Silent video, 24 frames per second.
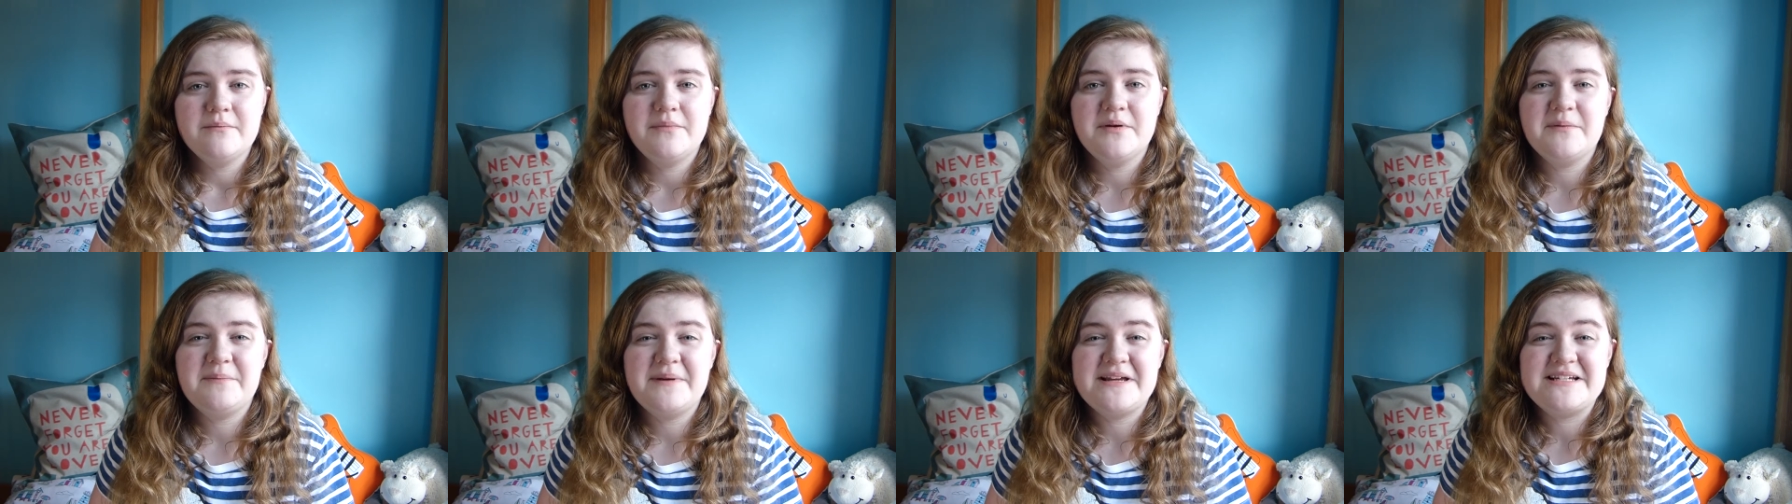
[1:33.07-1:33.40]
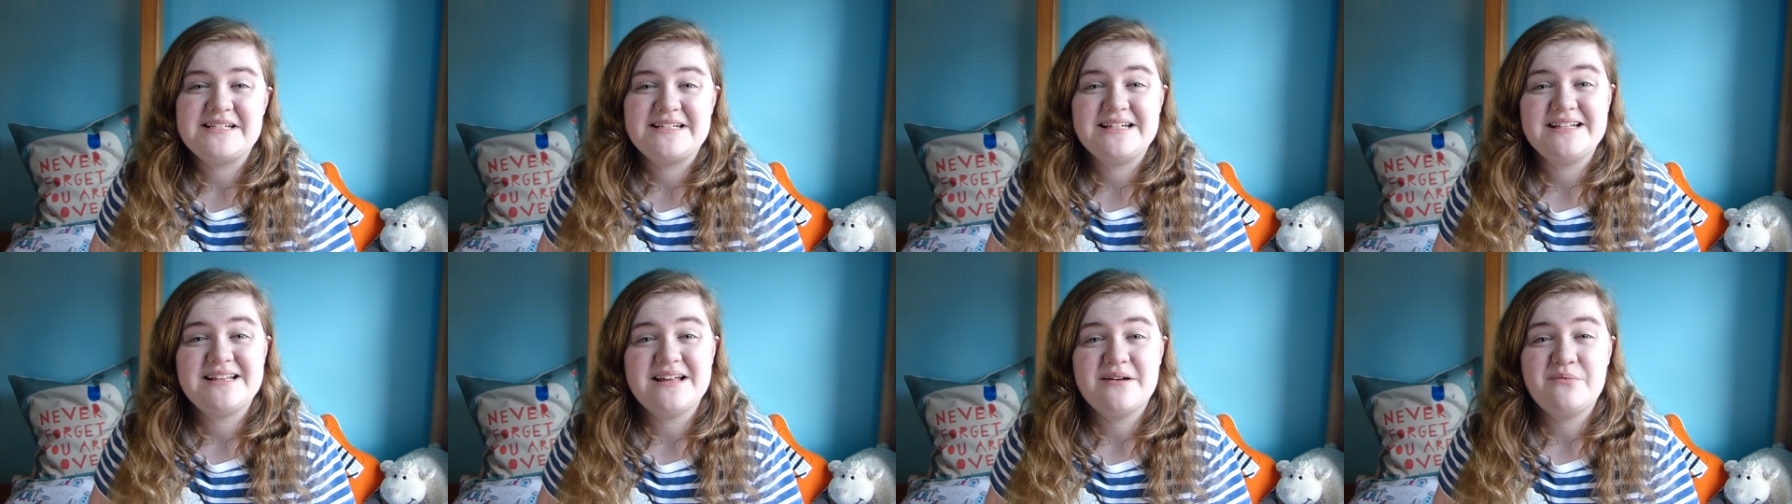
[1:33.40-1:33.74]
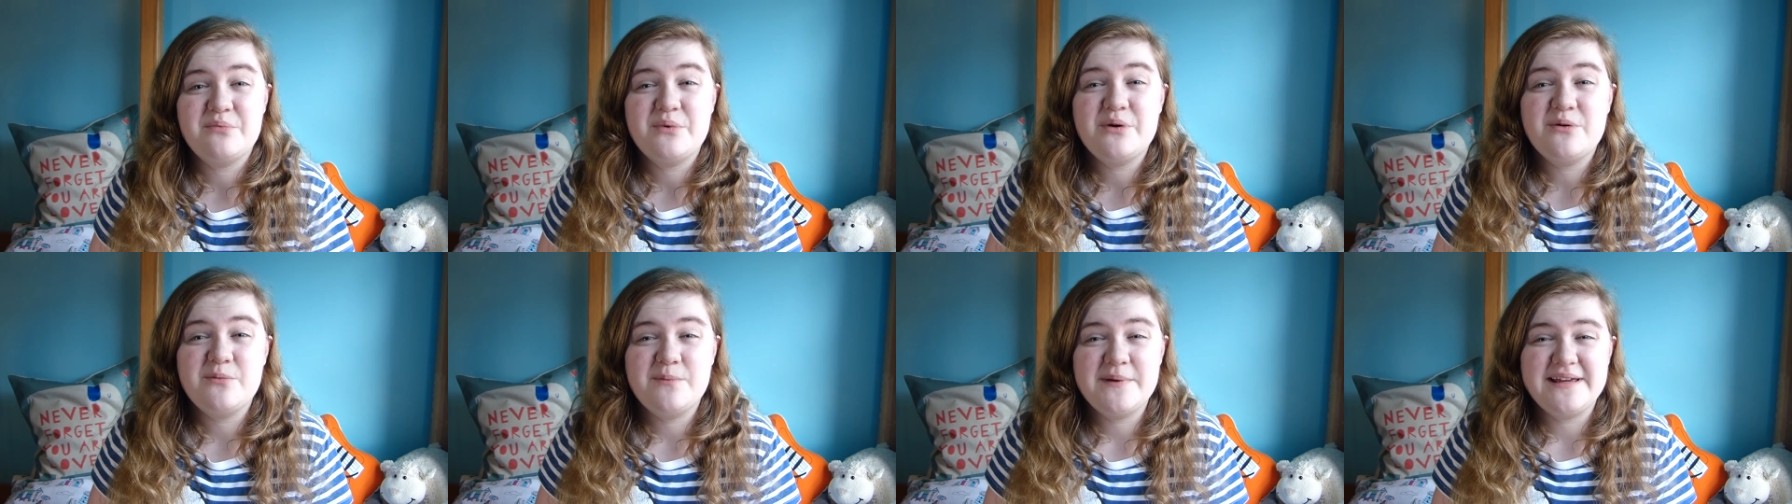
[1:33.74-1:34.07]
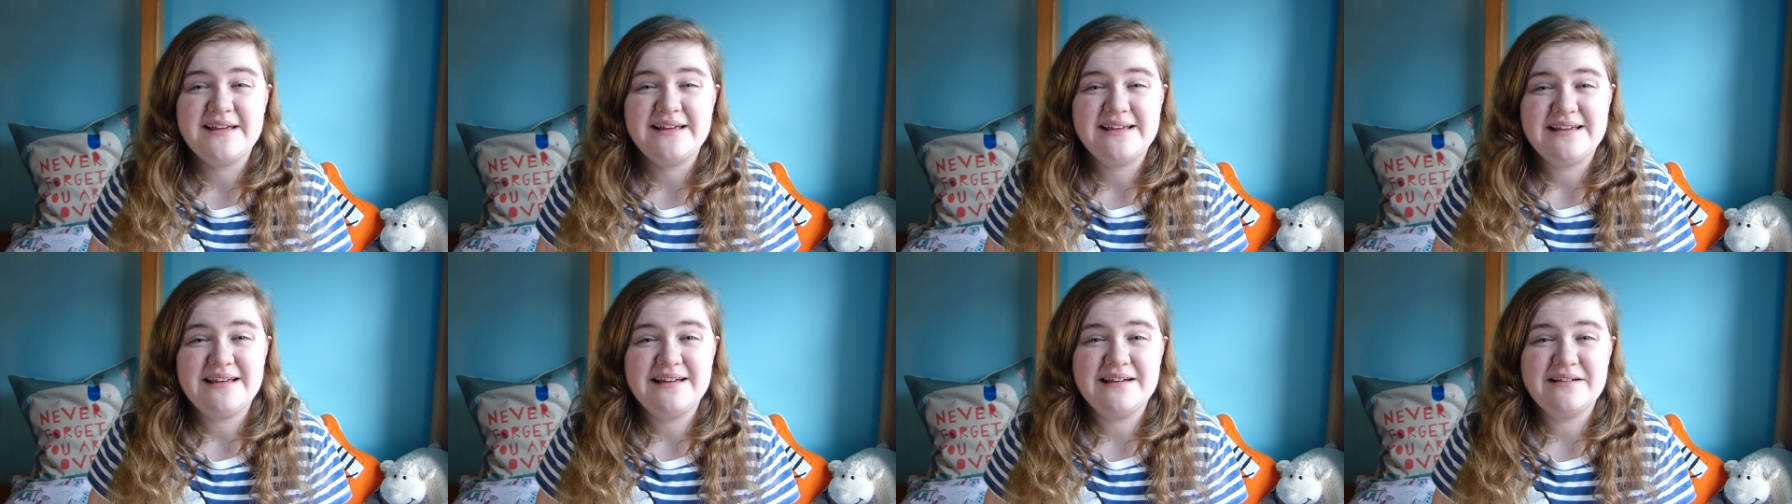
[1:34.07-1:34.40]
but basically there will
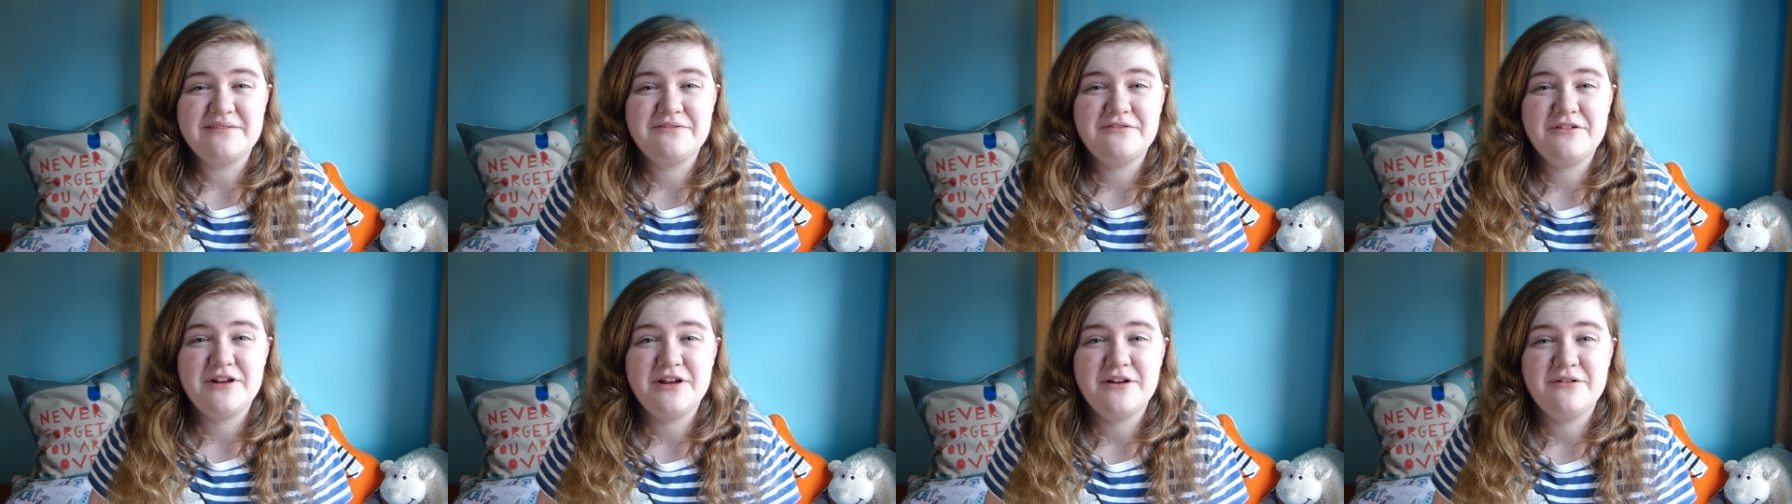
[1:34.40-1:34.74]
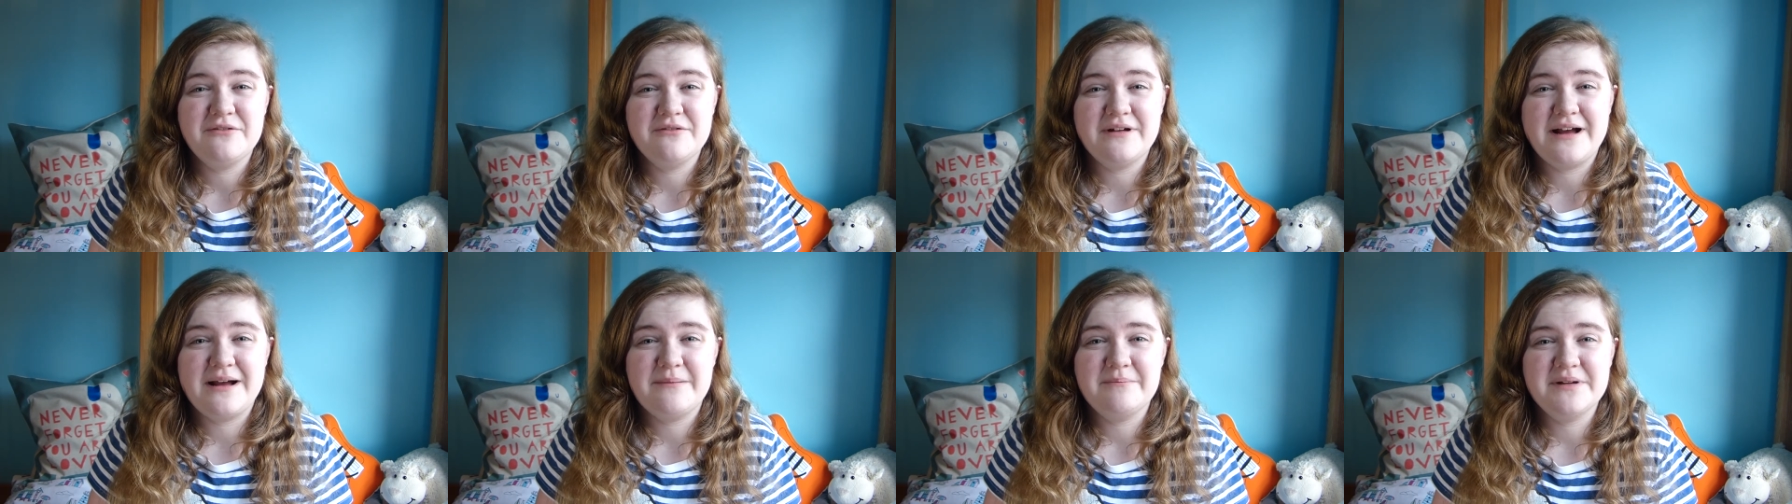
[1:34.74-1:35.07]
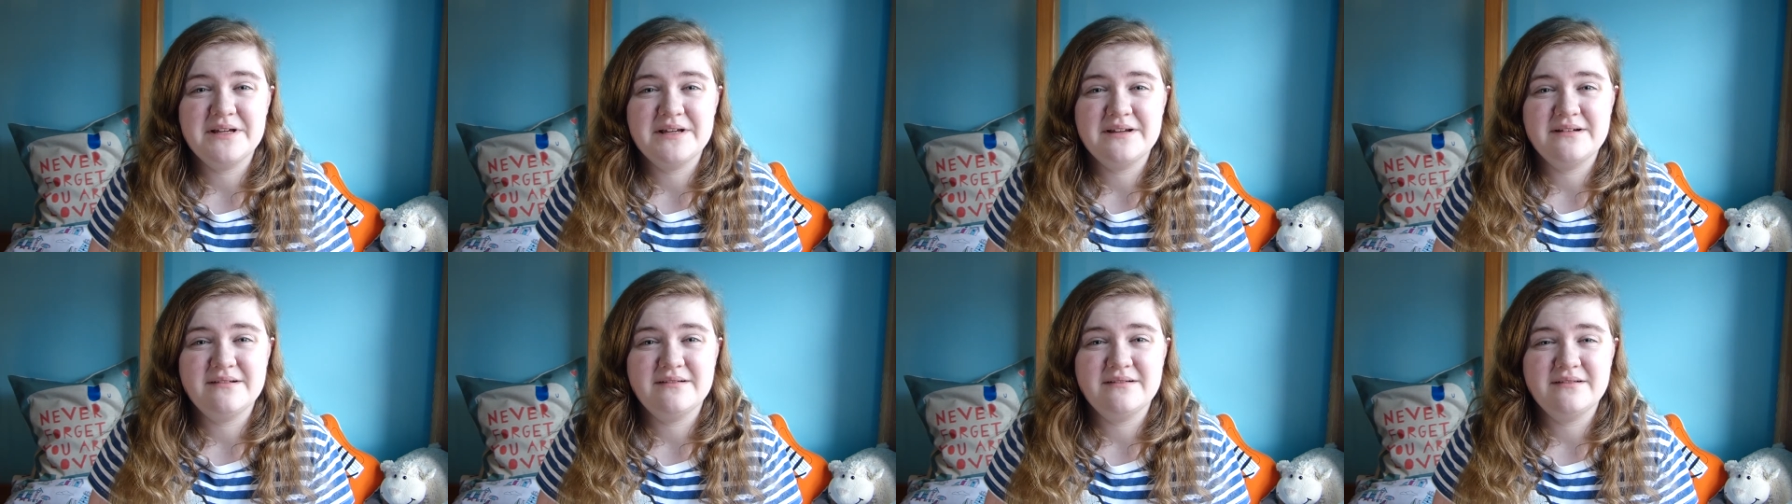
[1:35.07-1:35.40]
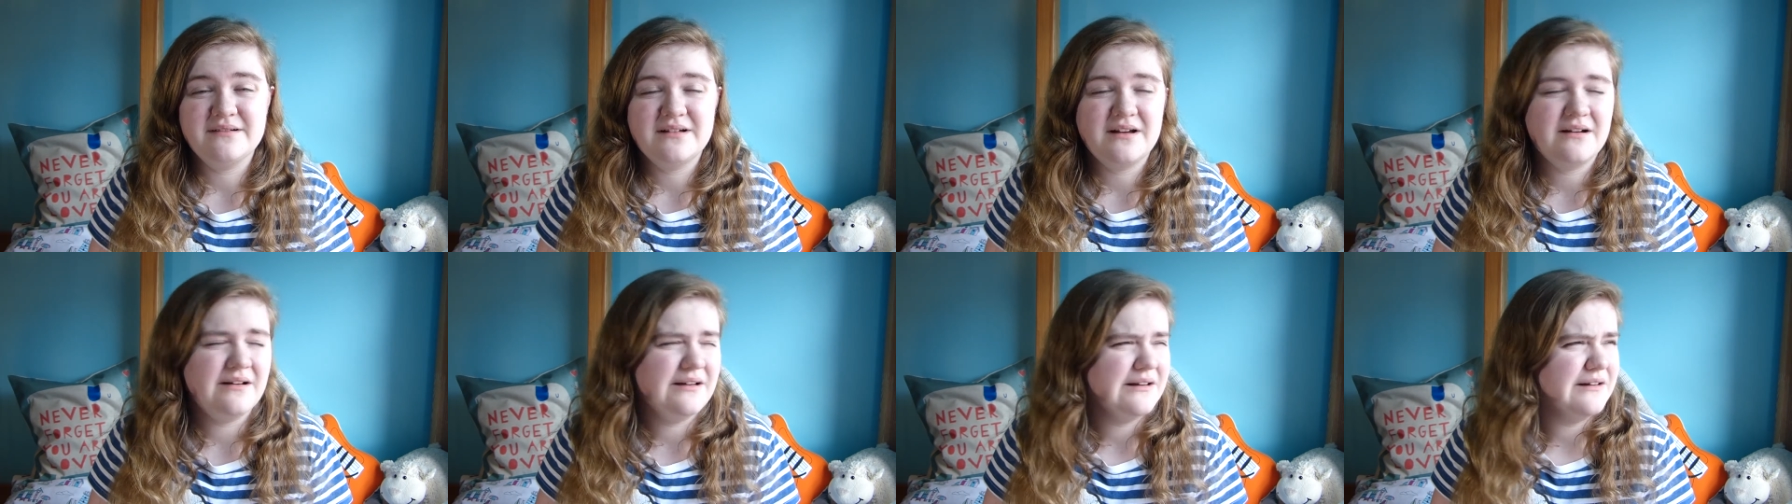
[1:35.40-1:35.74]
be a few ambient
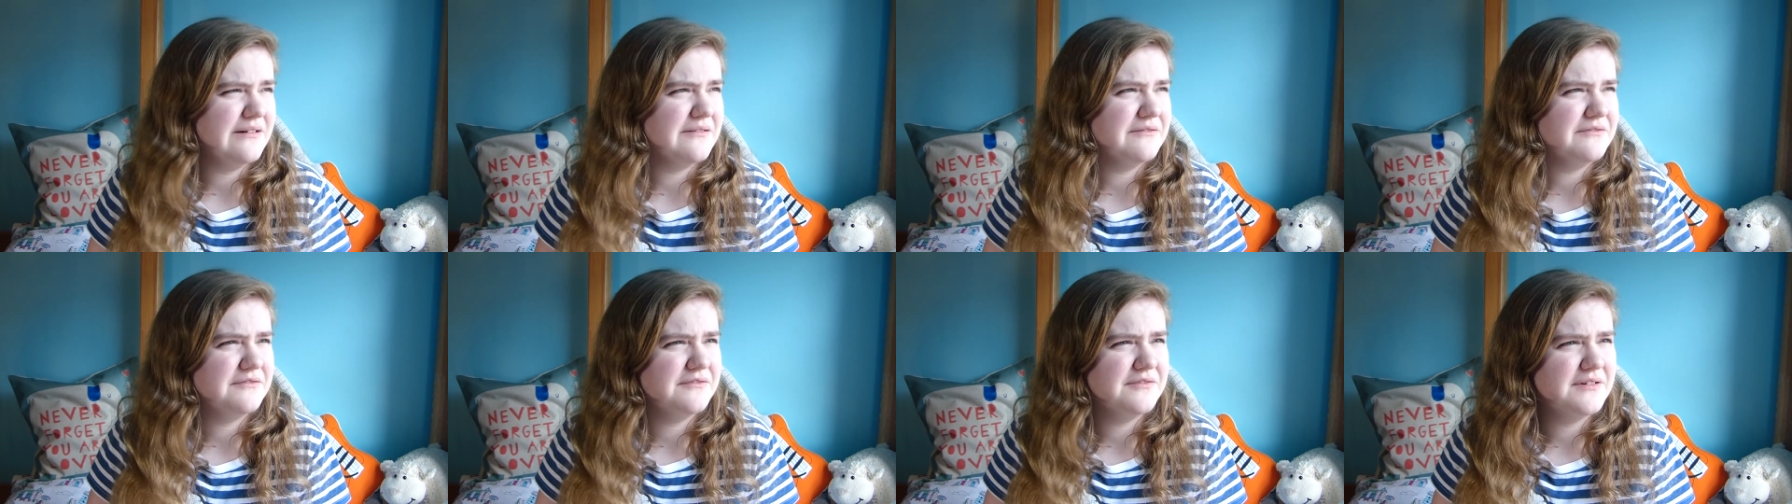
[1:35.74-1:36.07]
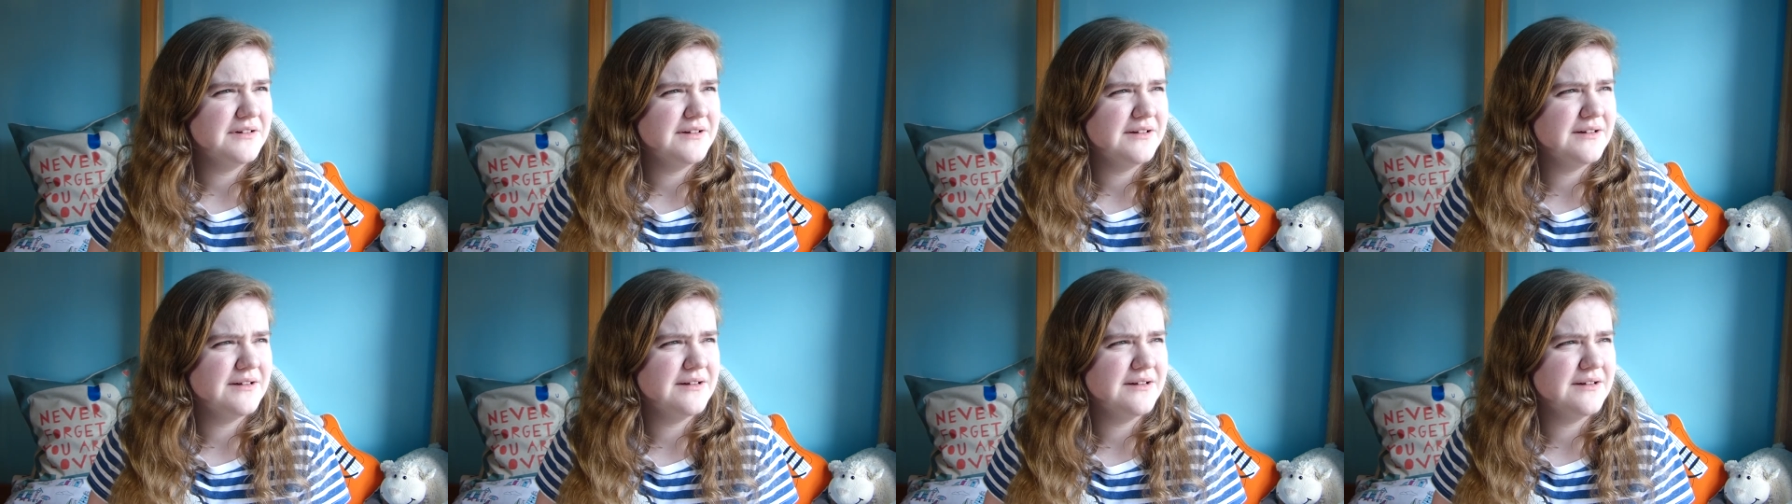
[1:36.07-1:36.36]
kind of